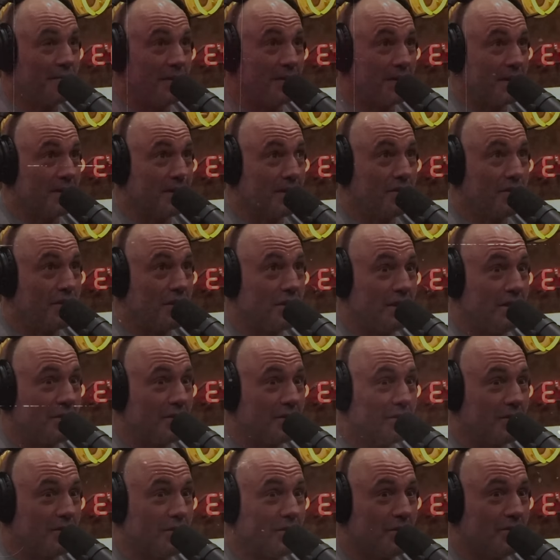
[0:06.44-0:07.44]
He's a fucking
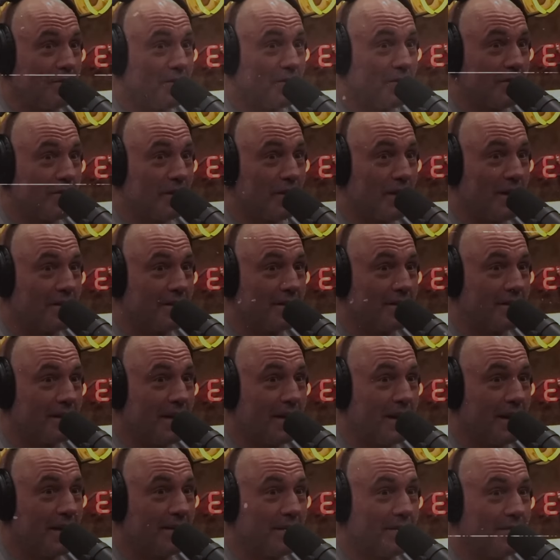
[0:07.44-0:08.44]
genius too. When and you
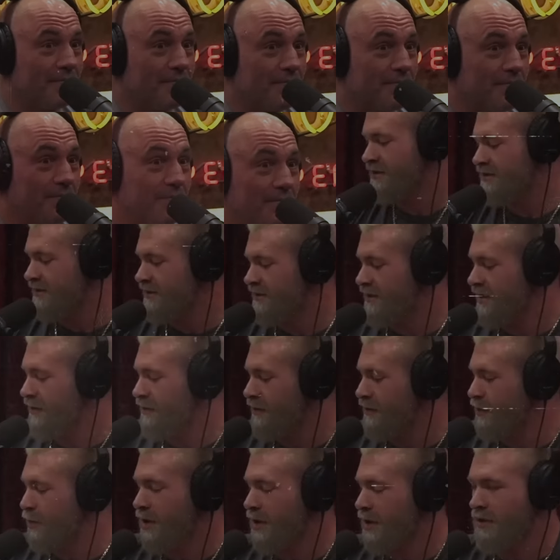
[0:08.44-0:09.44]
talk to and the then guy. drills the
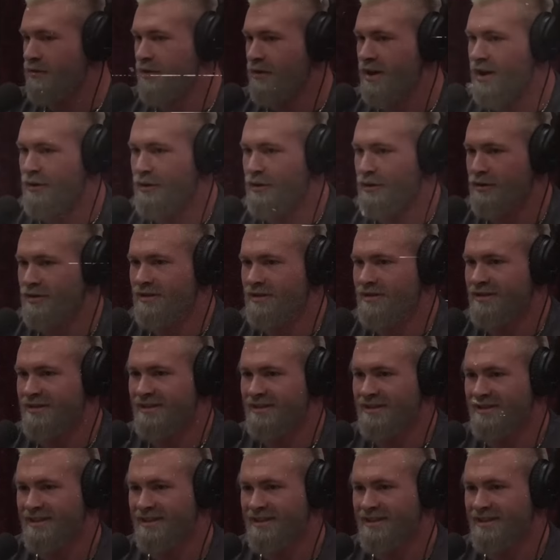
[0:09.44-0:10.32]
rest, the yeah. other 23 hours.